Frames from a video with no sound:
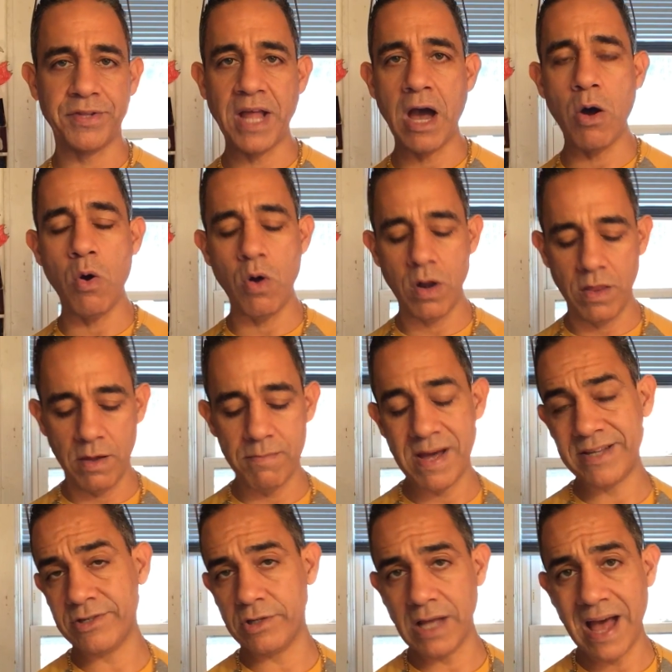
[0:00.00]
Not all of them,
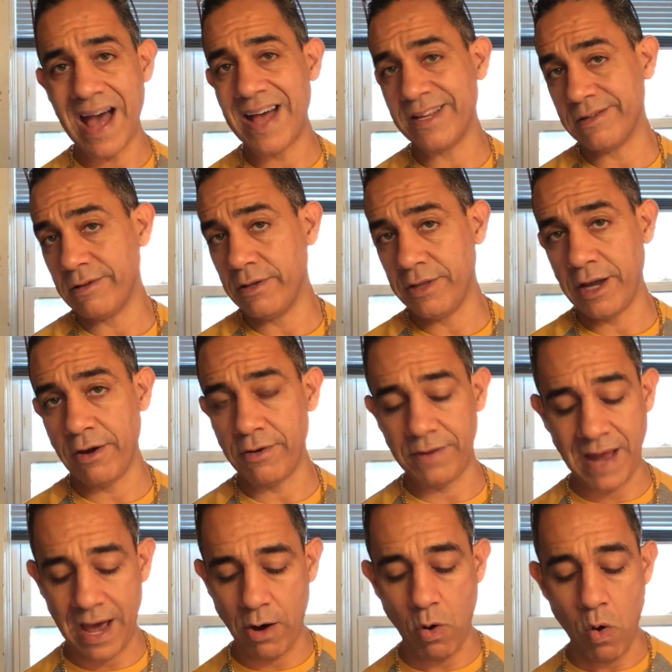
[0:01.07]
as they're
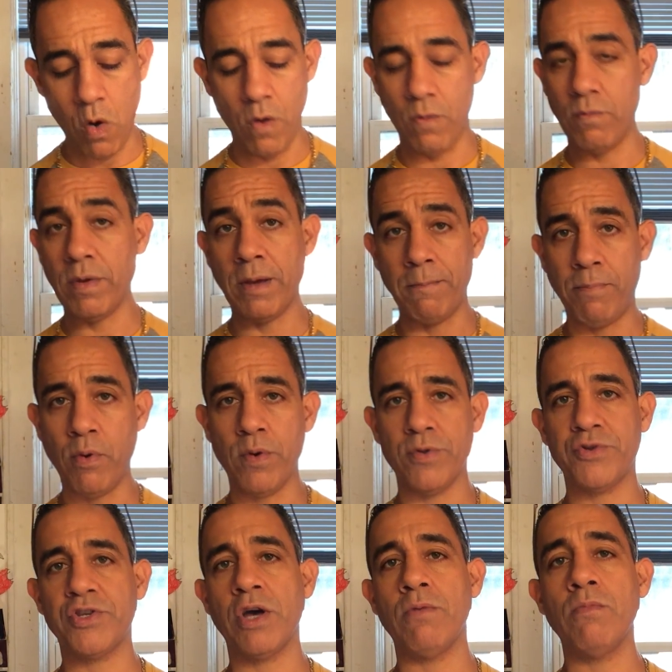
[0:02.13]
not all
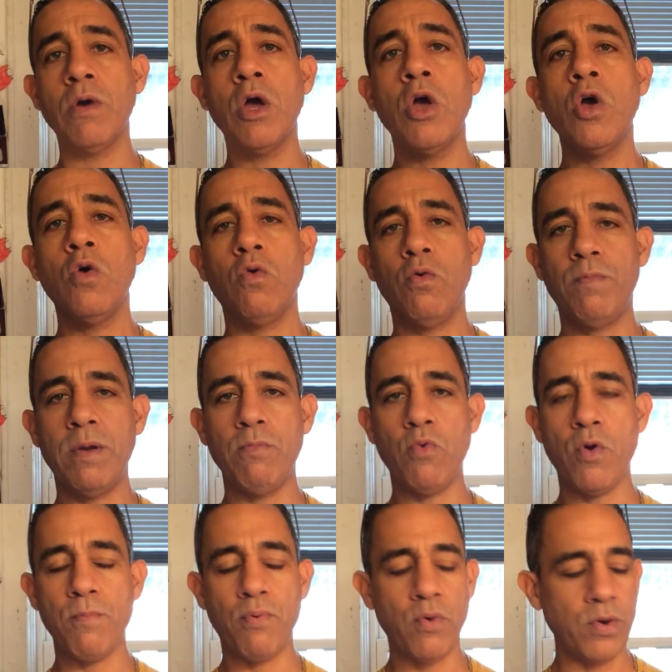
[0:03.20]
important. Some will be
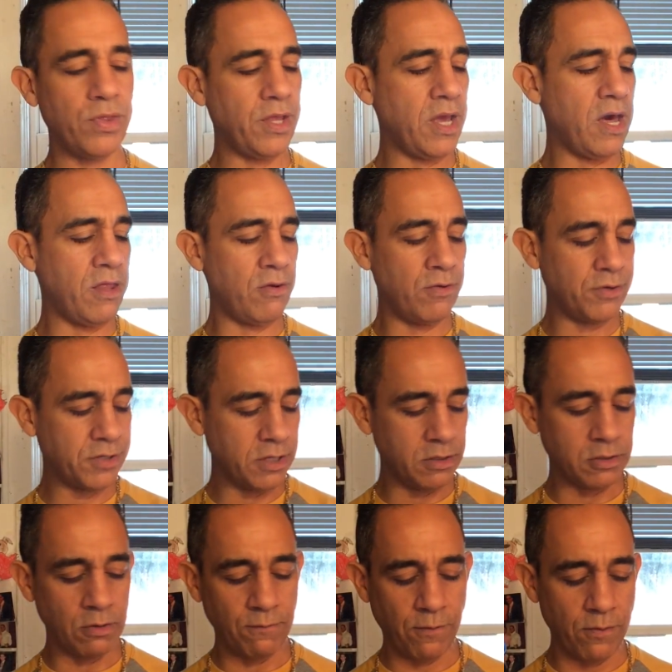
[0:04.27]
more important than the others.
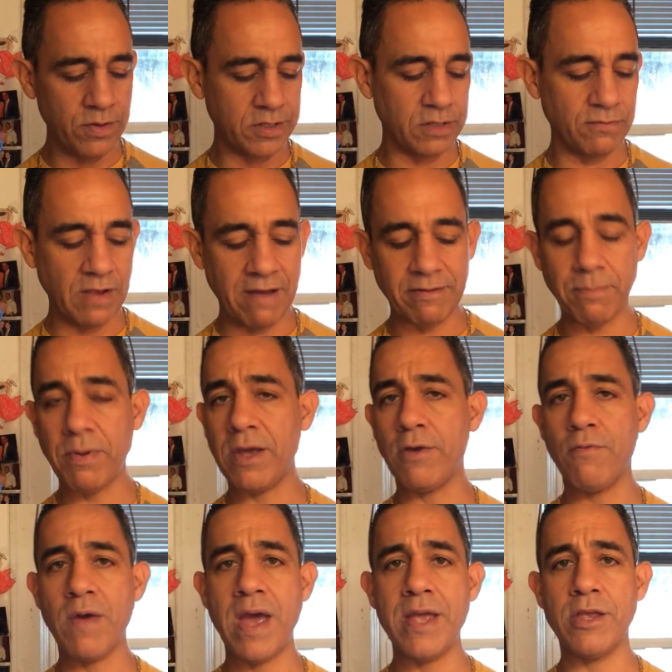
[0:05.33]
So for instance, if you have to pay
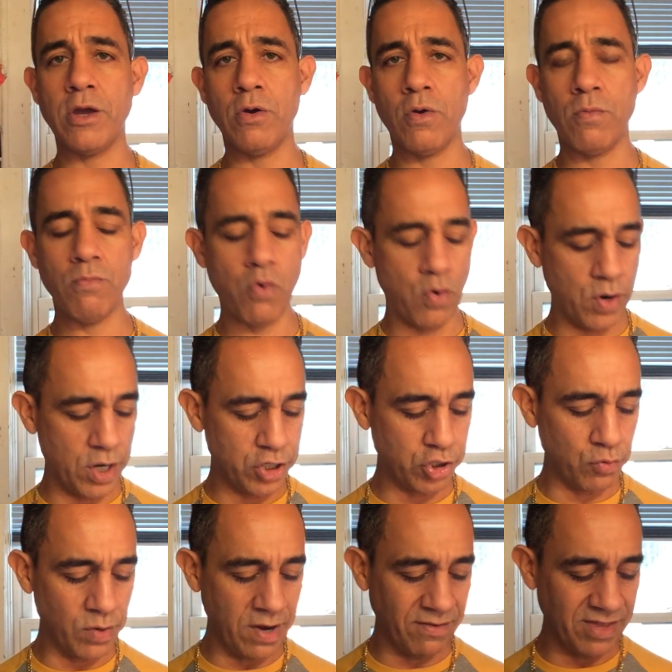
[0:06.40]
your rent, your mortgage,
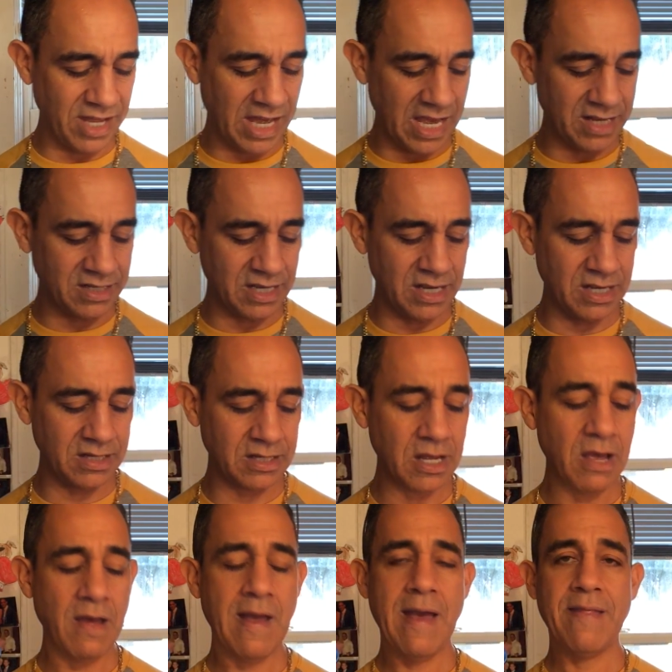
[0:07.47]
or whatever the case is,
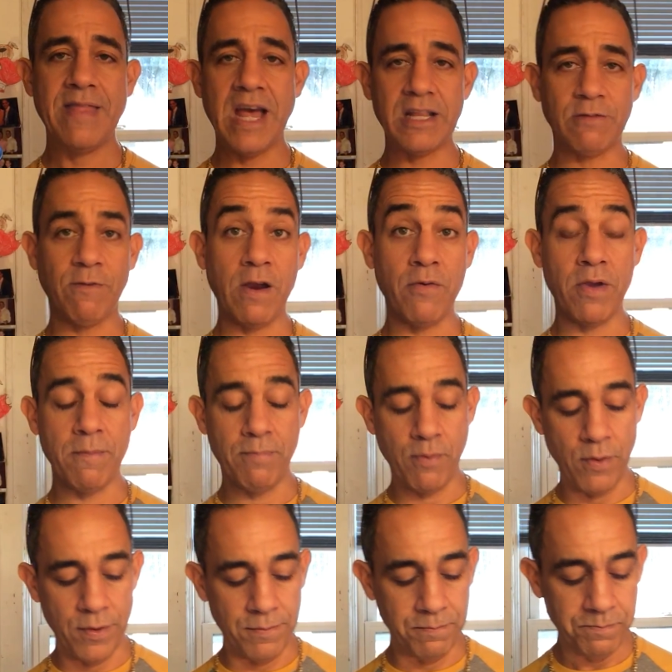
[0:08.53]
that's very
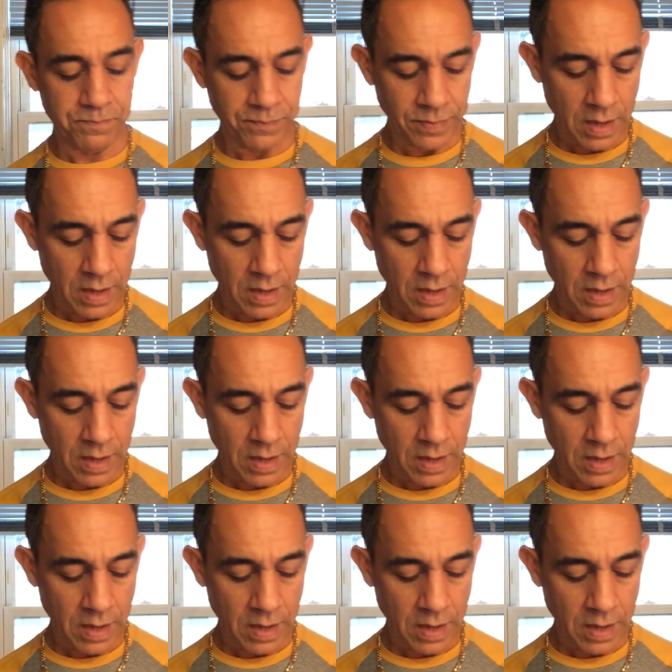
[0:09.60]
important.